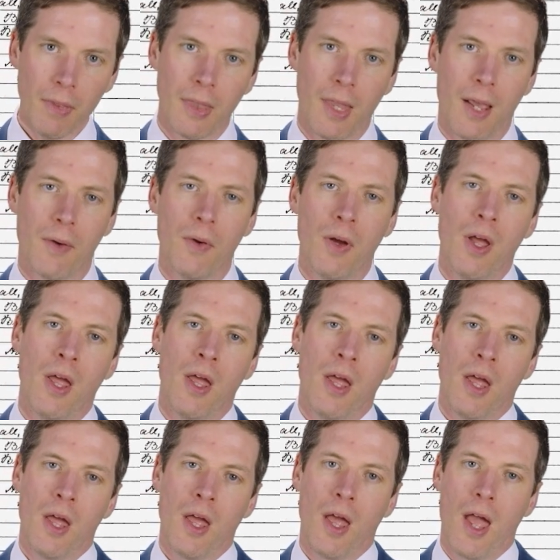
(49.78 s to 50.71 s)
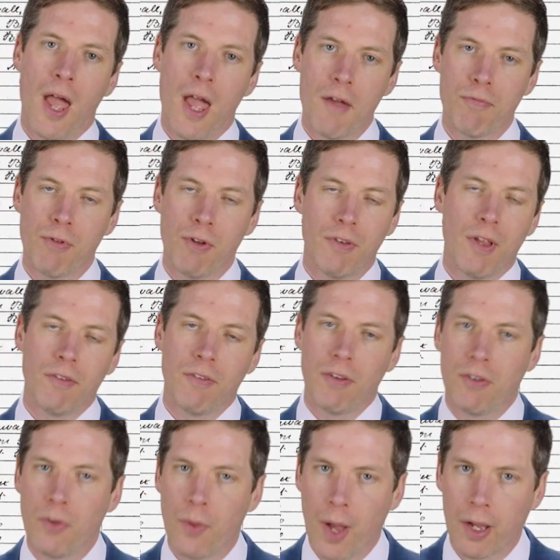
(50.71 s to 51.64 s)
Now, every
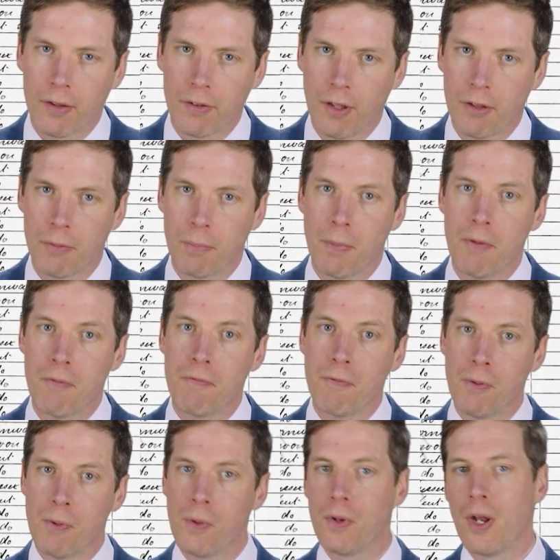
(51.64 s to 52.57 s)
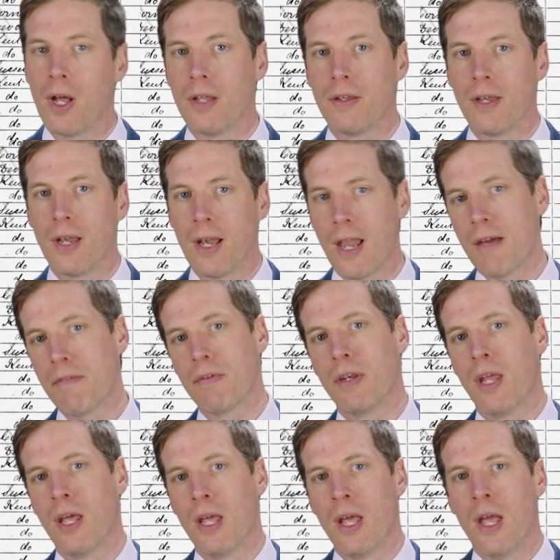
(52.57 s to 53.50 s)
census you access before
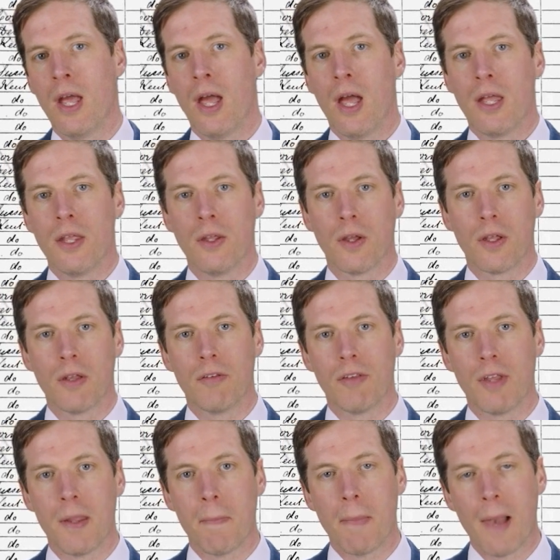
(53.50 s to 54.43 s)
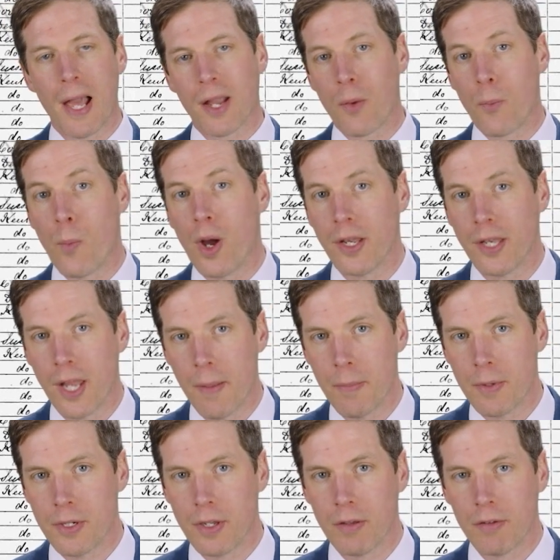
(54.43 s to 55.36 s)
1911, you can see black and white
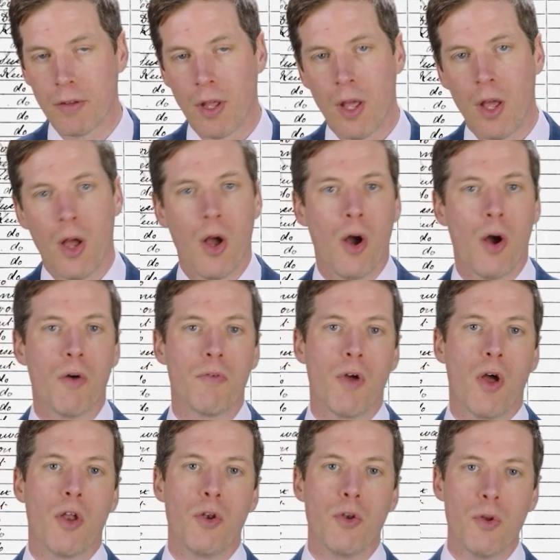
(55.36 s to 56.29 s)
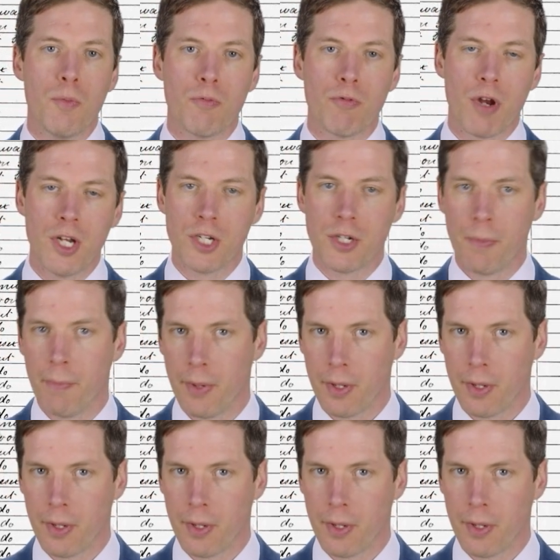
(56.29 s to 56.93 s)
images of enumeration